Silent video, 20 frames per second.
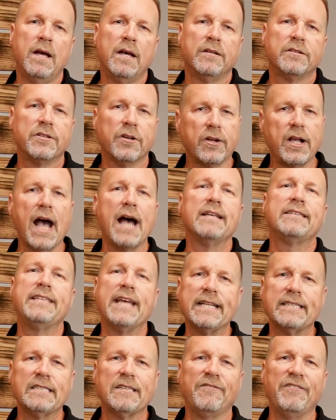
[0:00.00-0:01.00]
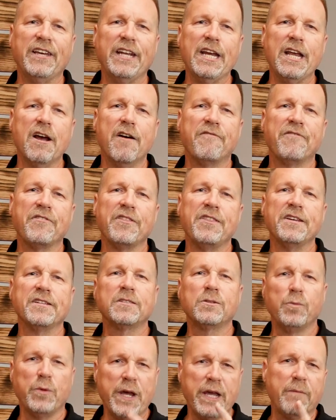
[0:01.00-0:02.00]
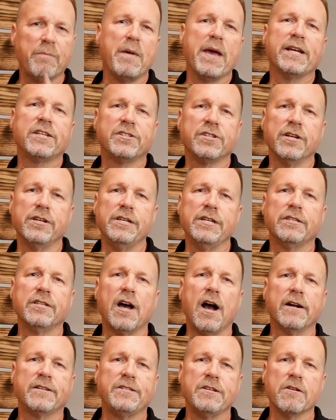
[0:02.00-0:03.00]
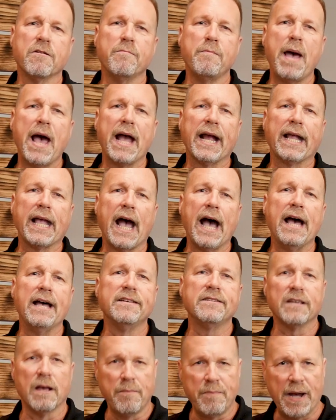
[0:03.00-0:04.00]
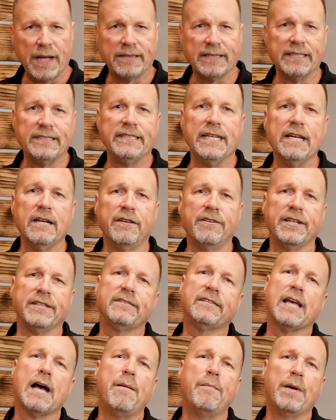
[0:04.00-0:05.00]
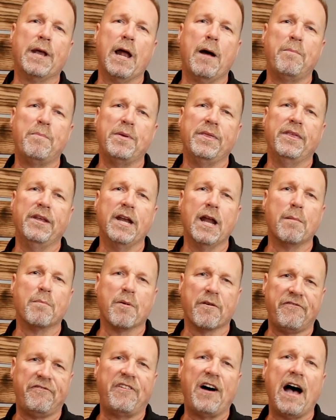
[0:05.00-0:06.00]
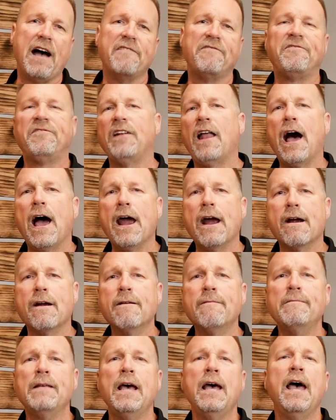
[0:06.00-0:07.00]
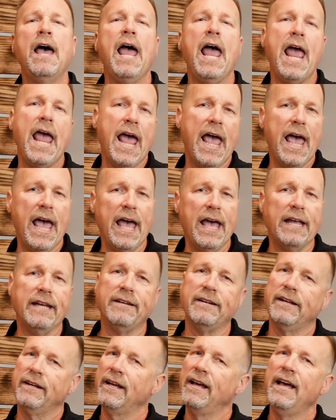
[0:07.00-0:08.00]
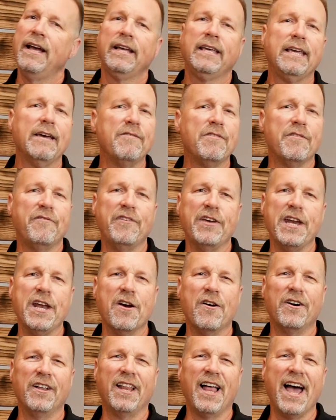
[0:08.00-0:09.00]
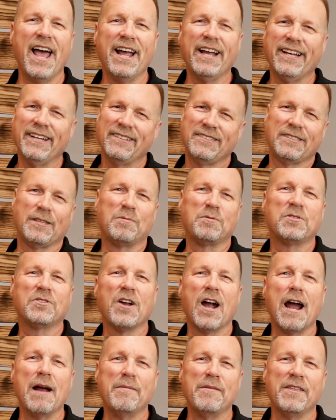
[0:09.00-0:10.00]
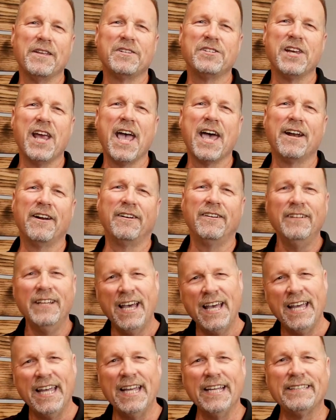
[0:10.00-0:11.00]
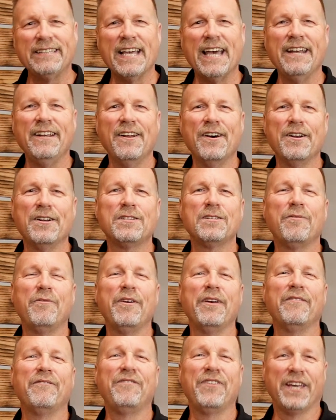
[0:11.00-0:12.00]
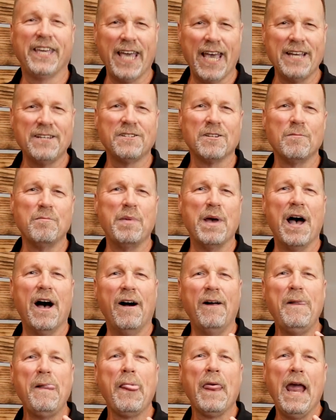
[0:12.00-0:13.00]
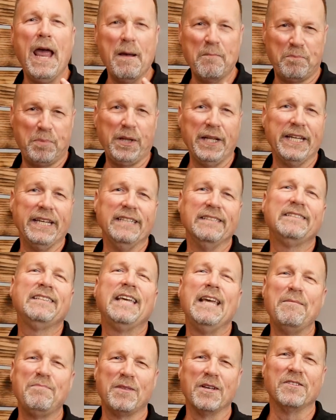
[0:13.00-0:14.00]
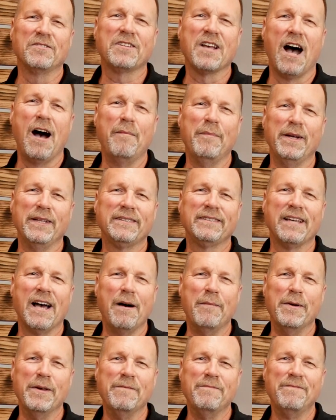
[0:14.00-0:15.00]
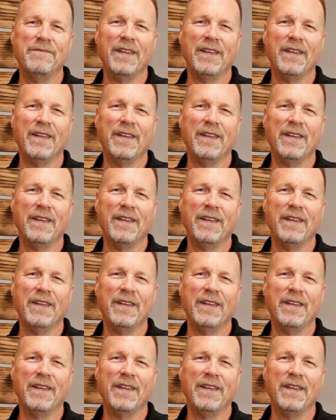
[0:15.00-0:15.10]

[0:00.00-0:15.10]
So guys, that's the video for this week. Make sure you talk to your Mac guys about the deal that's coming up in the number 5 flyer, and give the video a like, subscribe to the channel, hit that notification bell, and please keep those comments coming.